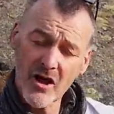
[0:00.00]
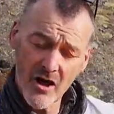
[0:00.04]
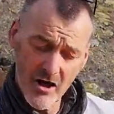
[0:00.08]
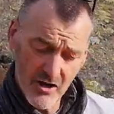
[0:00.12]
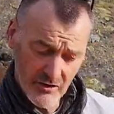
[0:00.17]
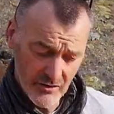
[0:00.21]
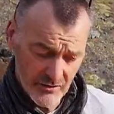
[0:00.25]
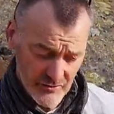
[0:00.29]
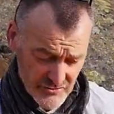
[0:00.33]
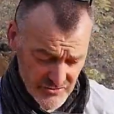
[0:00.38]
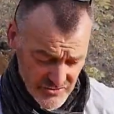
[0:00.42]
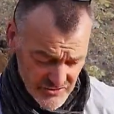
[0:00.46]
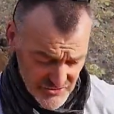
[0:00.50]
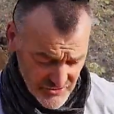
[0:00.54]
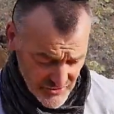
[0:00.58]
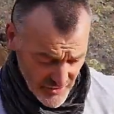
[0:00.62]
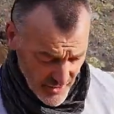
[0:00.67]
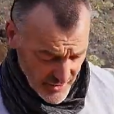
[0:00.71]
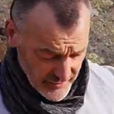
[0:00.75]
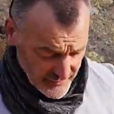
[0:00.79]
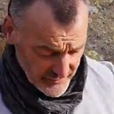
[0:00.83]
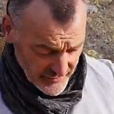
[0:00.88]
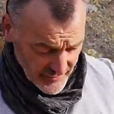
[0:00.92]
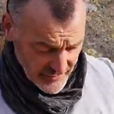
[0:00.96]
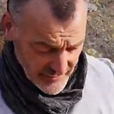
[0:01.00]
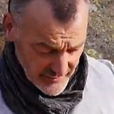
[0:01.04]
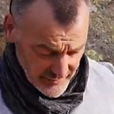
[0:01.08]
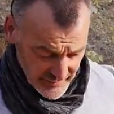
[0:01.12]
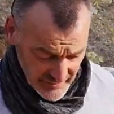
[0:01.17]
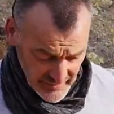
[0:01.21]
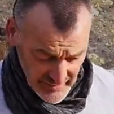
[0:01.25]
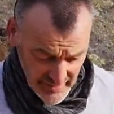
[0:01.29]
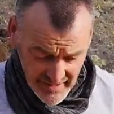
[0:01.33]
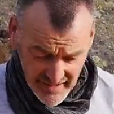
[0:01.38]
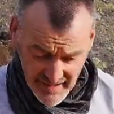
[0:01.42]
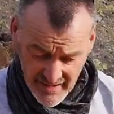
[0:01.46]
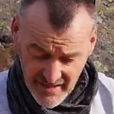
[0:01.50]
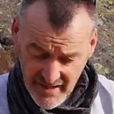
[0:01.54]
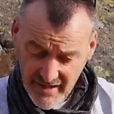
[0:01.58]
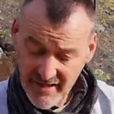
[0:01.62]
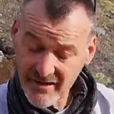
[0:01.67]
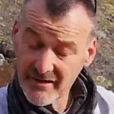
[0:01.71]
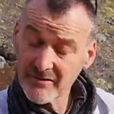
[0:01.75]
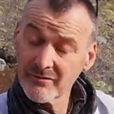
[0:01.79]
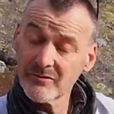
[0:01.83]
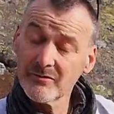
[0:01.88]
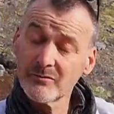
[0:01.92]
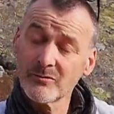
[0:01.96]
are constructed
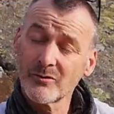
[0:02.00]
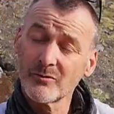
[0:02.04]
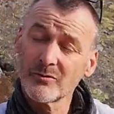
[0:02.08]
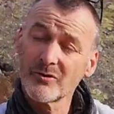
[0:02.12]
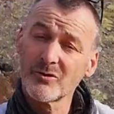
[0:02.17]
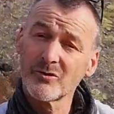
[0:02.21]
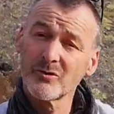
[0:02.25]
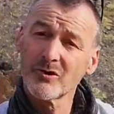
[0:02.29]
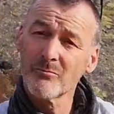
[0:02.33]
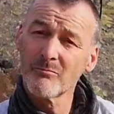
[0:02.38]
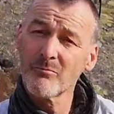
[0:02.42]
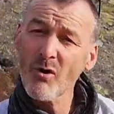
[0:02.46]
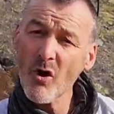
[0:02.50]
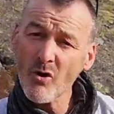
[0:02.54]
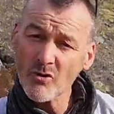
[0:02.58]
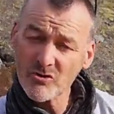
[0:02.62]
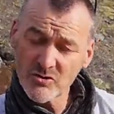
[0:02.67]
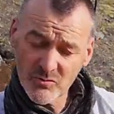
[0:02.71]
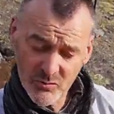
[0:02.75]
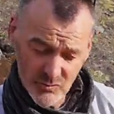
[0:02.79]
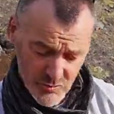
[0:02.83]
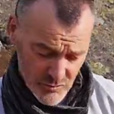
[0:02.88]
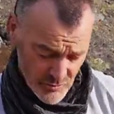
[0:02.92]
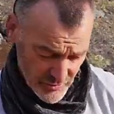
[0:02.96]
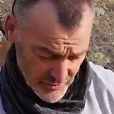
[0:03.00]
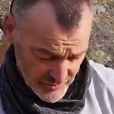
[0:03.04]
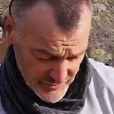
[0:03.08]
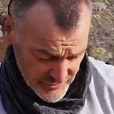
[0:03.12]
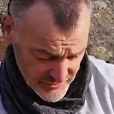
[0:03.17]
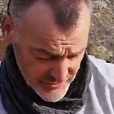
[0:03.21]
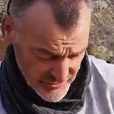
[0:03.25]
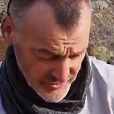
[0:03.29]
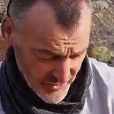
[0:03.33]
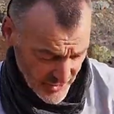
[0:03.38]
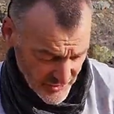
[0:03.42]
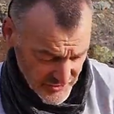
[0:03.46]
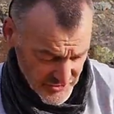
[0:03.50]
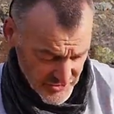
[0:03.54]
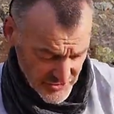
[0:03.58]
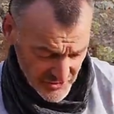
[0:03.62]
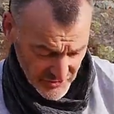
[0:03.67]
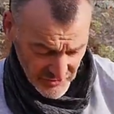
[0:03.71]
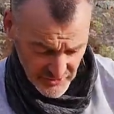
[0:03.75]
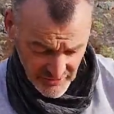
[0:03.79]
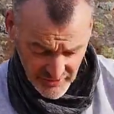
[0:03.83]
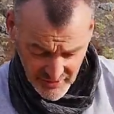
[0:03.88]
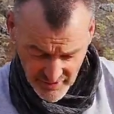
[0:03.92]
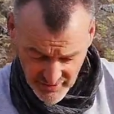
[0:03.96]
in what we call a box wall
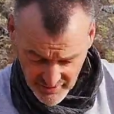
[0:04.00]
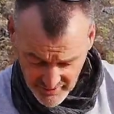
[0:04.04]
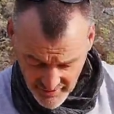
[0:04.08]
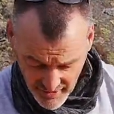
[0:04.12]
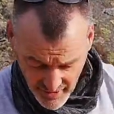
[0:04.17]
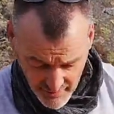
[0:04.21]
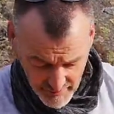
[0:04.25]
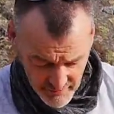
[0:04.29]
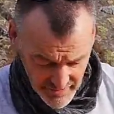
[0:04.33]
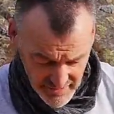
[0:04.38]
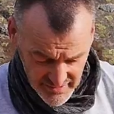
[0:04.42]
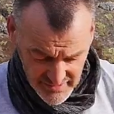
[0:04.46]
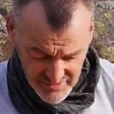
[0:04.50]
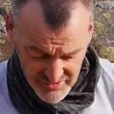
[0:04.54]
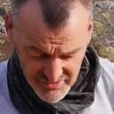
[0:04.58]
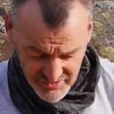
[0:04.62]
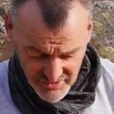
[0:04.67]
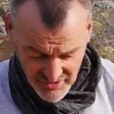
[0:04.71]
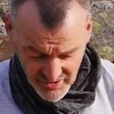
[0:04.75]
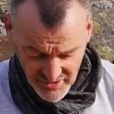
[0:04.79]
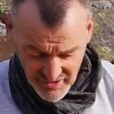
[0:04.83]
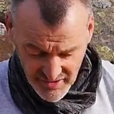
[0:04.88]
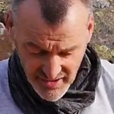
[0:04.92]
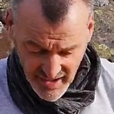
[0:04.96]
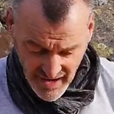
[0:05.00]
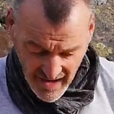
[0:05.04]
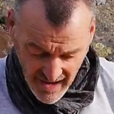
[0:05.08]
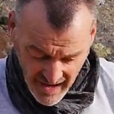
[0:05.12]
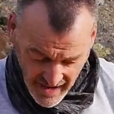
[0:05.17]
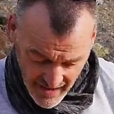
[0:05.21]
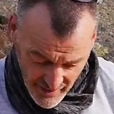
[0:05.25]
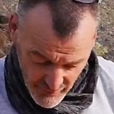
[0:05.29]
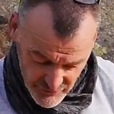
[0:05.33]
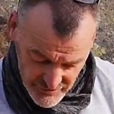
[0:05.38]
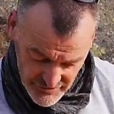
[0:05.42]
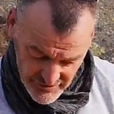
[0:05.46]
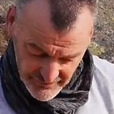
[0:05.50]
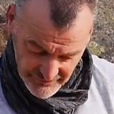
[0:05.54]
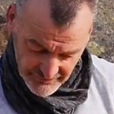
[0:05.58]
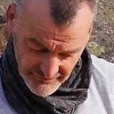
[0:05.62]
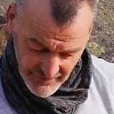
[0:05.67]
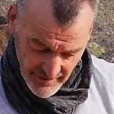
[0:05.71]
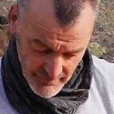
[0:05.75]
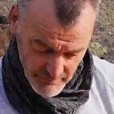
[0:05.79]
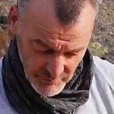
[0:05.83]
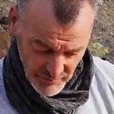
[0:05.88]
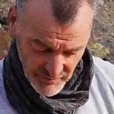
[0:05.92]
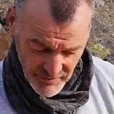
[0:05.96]
construction. That means the outer
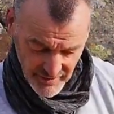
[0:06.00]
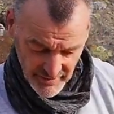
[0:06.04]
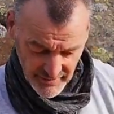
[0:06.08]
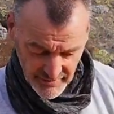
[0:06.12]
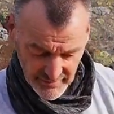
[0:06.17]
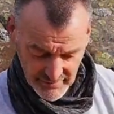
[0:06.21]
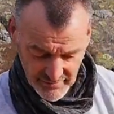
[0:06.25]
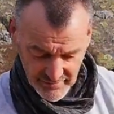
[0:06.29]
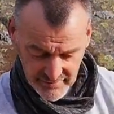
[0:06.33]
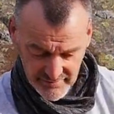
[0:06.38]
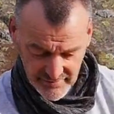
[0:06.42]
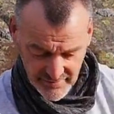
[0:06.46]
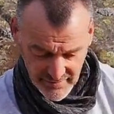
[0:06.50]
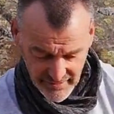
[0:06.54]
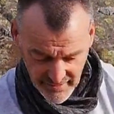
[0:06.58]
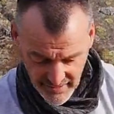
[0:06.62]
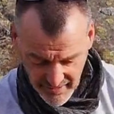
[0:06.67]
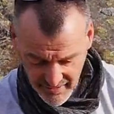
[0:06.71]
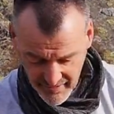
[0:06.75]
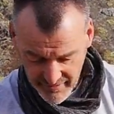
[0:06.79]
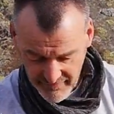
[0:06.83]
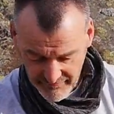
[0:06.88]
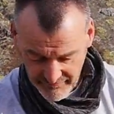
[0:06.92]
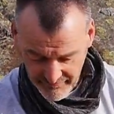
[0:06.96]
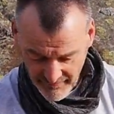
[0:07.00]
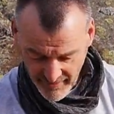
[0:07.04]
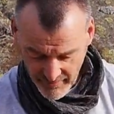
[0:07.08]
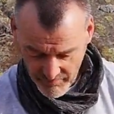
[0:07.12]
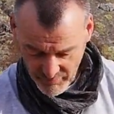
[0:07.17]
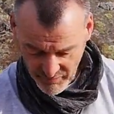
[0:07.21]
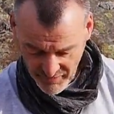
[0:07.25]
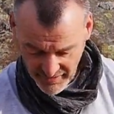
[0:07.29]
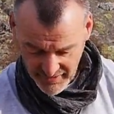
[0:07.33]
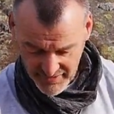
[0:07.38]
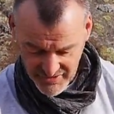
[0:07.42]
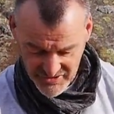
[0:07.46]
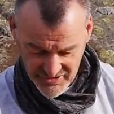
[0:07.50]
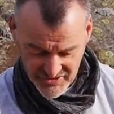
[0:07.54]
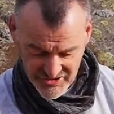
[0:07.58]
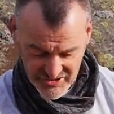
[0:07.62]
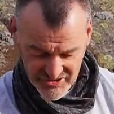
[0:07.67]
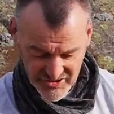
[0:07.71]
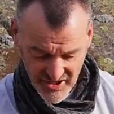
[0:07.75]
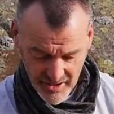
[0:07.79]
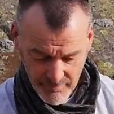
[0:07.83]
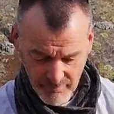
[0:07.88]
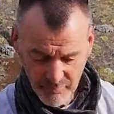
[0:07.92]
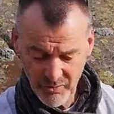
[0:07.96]
fabric and the inner fabric are
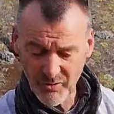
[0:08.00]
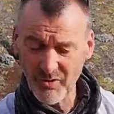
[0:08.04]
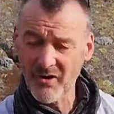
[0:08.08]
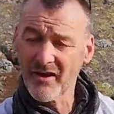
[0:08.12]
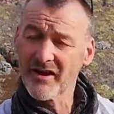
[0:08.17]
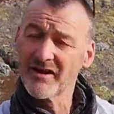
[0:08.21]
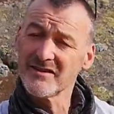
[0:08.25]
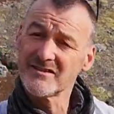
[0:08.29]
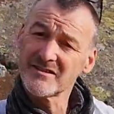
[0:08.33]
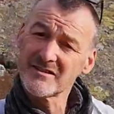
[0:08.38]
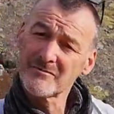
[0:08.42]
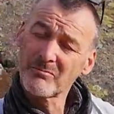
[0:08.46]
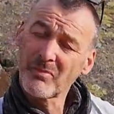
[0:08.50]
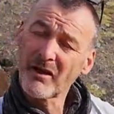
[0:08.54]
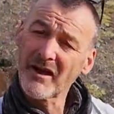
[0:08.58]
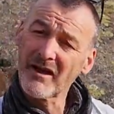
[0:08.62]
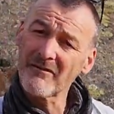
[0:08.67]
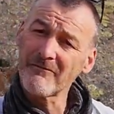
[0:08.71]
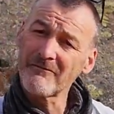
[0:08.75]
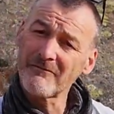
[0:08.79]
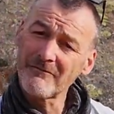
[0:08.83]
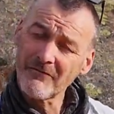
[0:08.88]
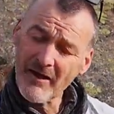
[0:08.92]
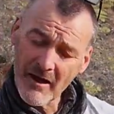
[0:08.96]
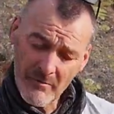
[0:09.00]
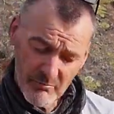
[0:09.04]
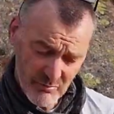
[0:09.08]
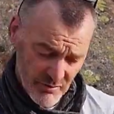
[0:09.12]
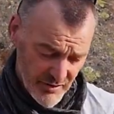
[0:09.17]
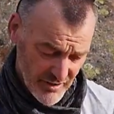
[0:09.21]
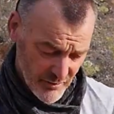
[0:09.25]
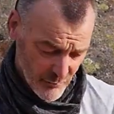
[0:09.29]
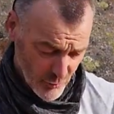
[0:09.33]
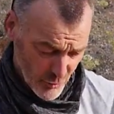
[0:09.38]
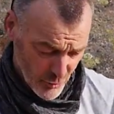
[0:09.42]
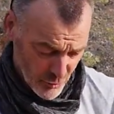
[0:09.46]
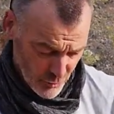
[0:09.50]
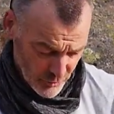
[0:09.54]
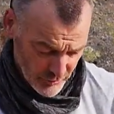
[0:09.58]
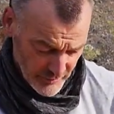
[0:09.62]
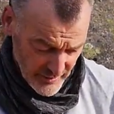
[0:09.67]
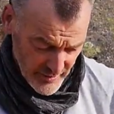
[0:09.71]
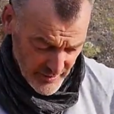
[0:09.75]
separated by a fabric wall,